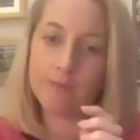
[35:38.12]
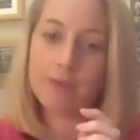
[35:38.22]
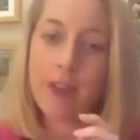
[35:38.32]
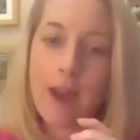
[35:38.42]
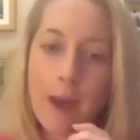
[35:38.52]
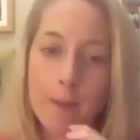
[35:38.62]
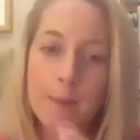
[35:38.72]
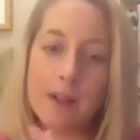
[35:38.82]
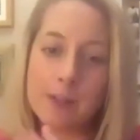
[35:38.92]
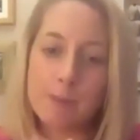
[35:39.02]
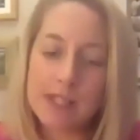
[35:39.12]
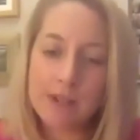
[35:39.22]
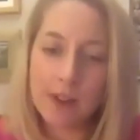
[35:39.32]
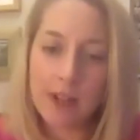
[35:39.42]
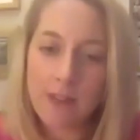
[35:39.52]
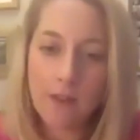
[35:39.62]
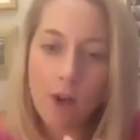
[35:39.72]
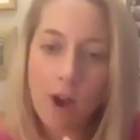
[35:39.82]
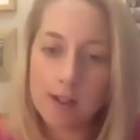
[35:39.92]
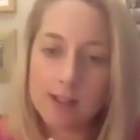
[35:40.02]
And specifically they've
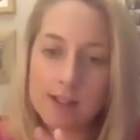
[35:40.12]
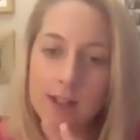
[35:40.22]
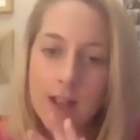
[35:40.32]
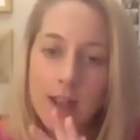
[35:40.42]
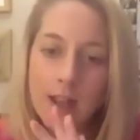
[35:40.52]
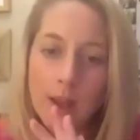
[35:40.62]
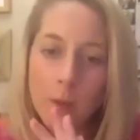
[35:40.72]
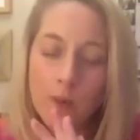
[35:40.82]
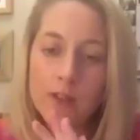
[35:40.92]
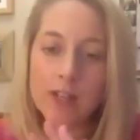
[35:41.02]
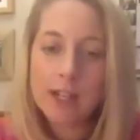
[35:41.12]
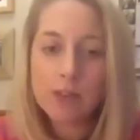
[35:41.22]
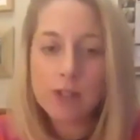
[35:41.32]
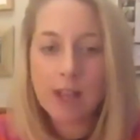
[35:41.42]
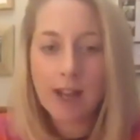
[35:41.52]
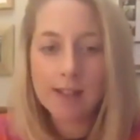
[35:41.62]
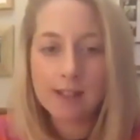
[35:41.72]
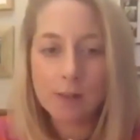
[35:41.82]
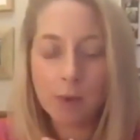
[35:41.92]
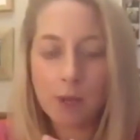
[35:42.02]
asked, when the data is
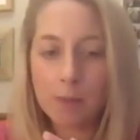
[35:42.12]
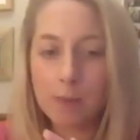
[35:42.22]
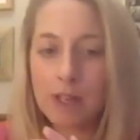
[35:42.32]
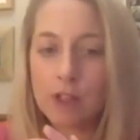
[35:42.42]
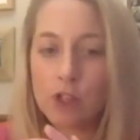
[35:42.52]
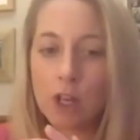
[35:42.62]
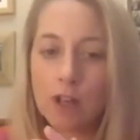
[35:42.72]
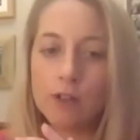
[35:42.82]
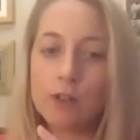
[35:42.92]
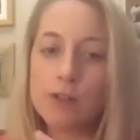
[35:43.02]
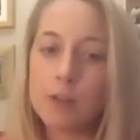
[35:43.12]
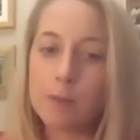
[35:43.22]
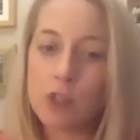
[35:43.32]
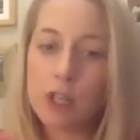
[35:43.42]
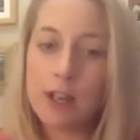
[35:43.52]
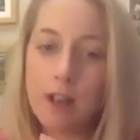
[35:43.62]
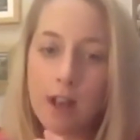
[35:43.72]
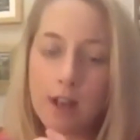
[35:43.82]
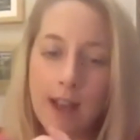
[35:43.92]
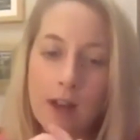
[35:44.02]
collected, will it be churned using machine
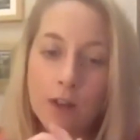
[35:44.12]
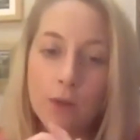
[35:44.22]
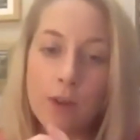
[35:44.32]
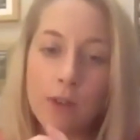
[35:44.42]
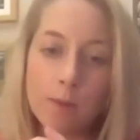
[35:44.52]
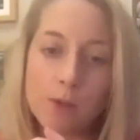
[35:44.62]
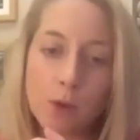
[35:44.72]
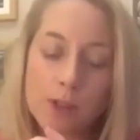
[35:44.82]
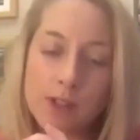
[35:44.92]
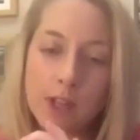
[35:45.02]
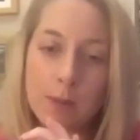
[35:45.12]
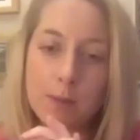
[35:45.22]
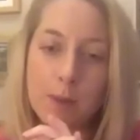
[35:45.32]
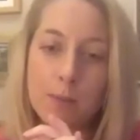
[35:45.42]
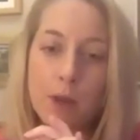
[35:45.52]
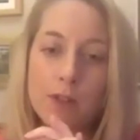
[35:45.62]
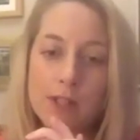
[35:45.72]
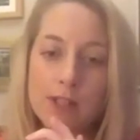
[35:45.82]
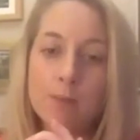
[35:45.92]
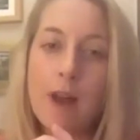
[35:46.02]
learning algorithms, or is it going to be
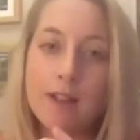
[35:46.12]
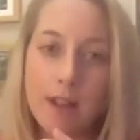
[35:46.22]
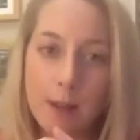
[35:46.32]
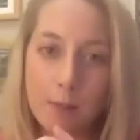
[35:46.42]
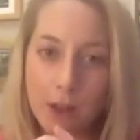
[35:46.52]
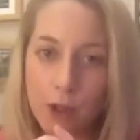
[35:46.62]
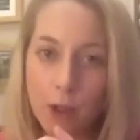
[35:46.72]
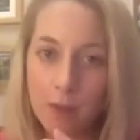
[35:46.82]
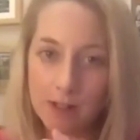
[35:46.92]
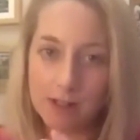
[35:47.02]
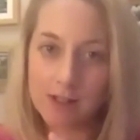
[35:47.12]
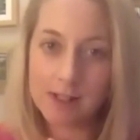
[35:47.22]
processed manually by humans?